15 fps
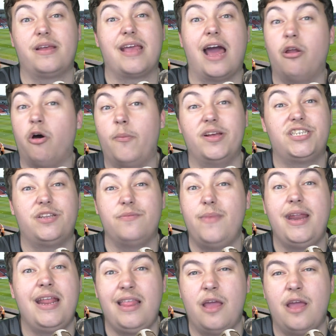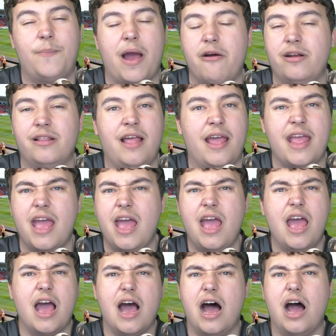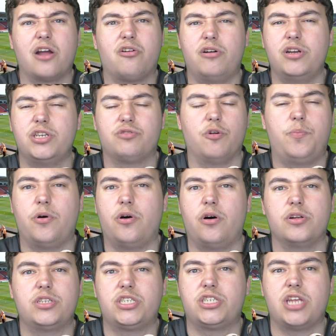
began almost immediately, apparently, uh, according to reports.